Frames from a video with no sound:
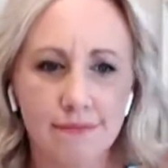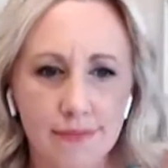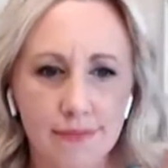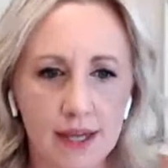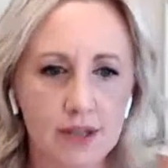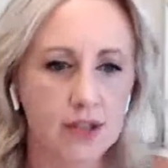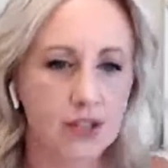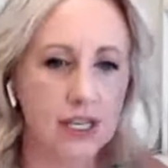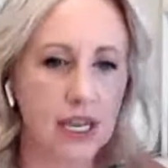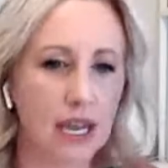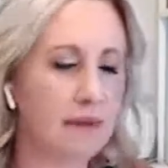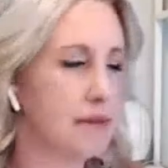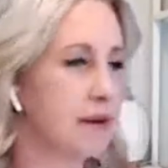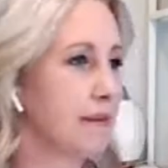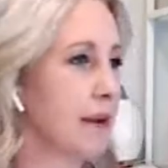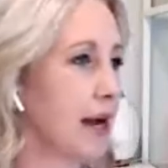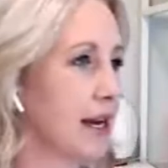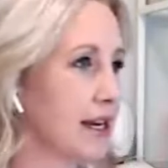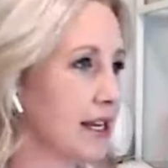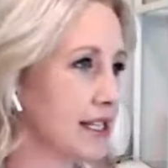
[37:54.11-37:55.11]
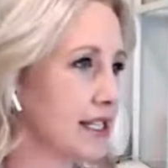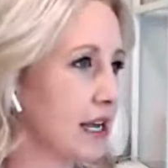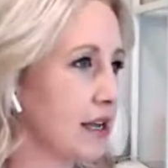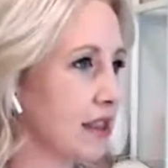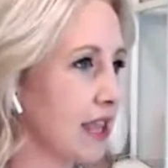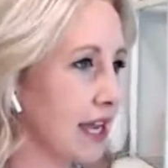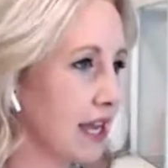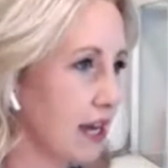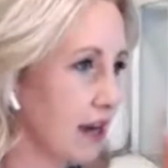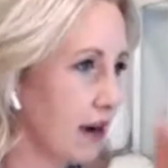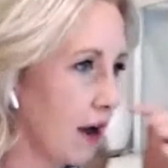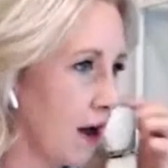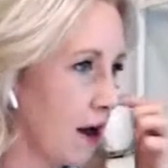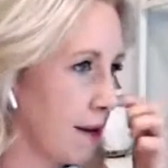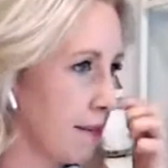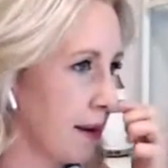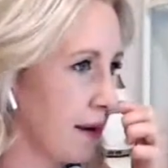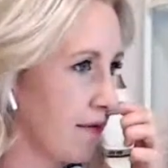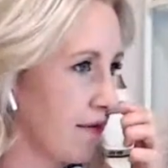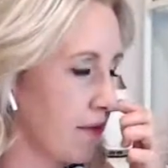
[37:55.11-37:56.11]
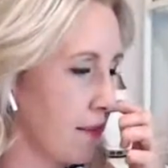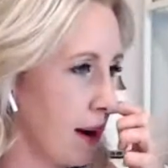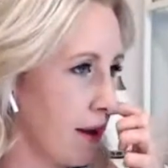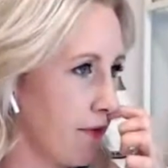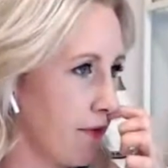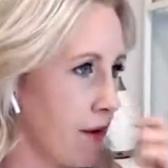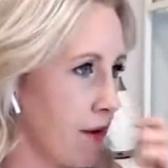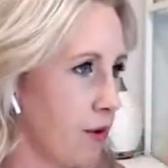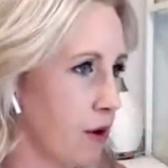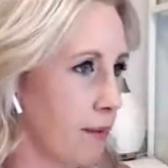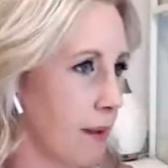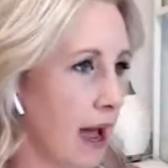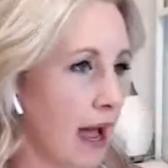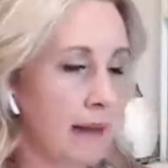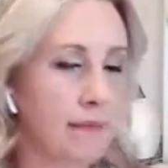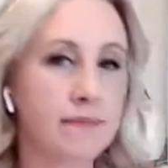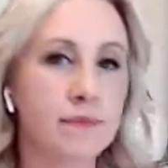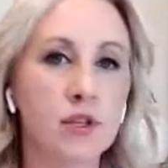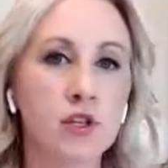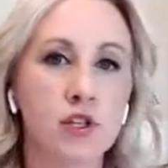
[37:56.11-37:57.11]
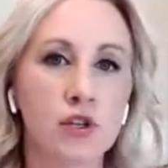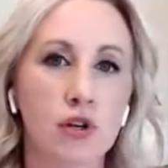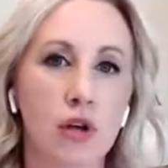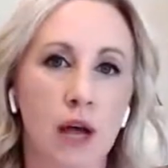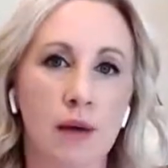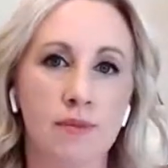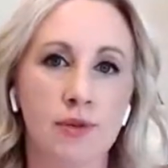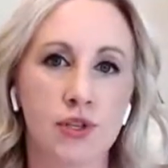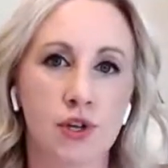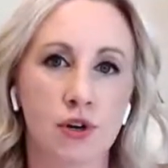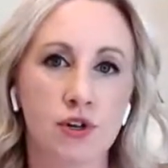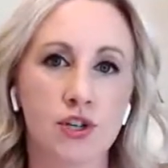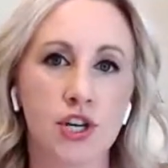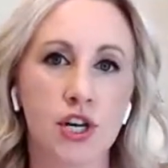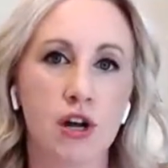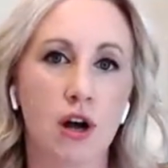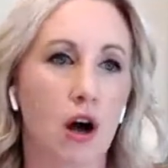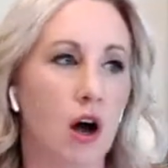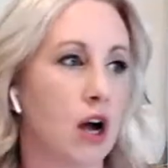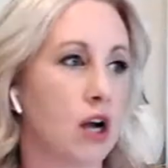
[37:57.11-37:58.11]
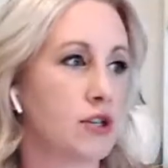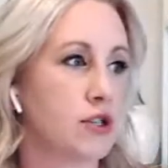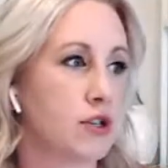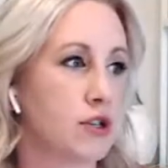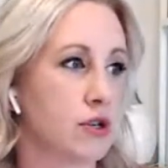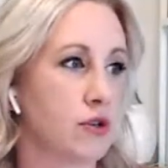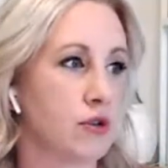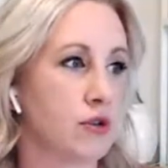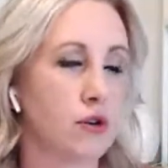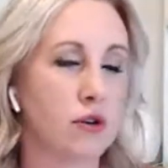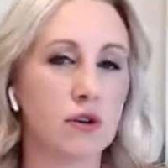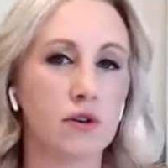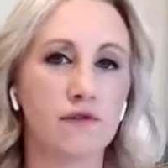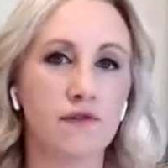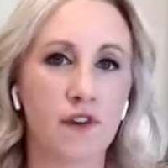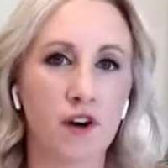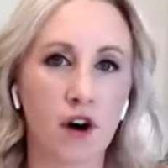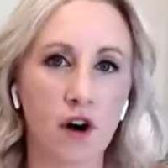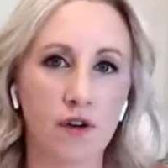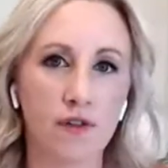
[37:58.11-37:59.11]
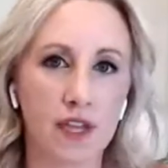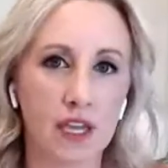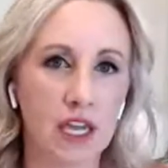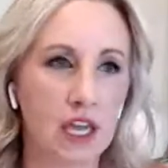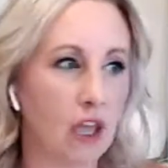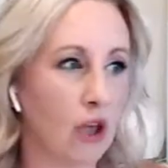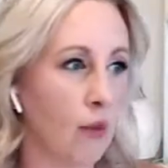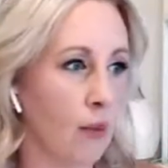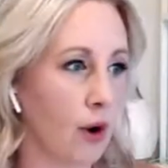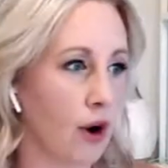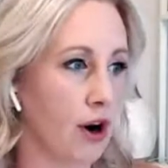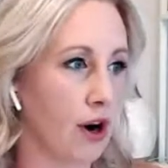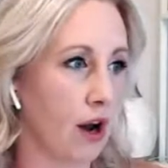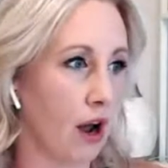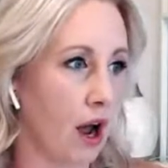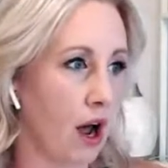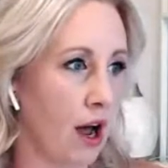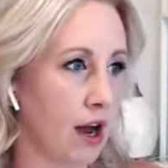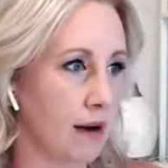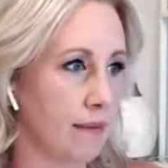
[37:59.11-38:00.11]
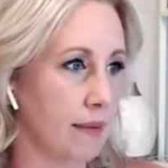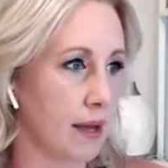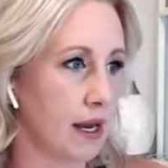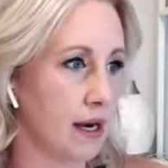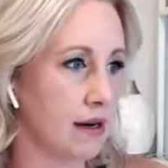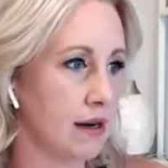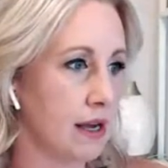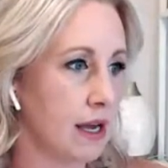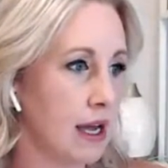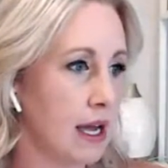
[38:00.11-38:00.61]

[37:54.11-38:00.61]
It just came to mind because I'd like an ottoman for my front room. I'm searching on Google for the keyword ottoman.